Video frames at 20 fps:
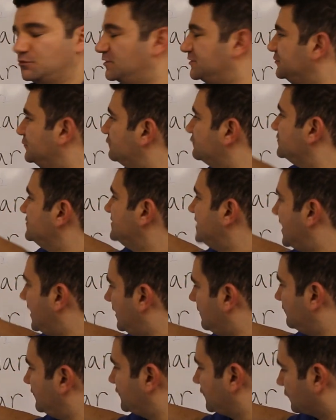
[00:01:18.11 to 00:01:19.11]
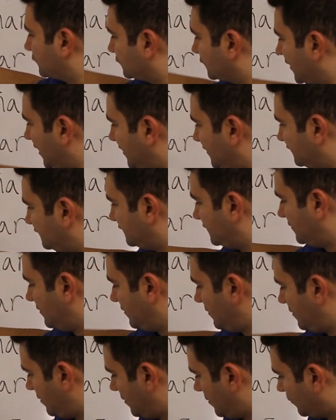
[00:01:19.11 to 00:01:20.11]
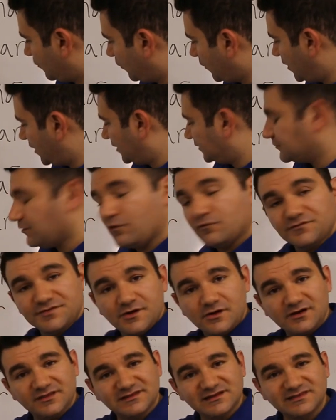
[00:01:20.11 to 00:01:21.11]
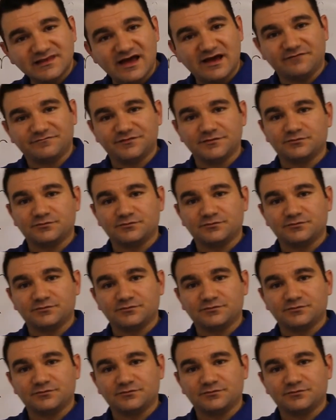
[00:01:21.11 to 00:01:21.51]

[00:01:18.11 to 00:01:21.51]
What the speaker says: When you've named the right one over there on the left,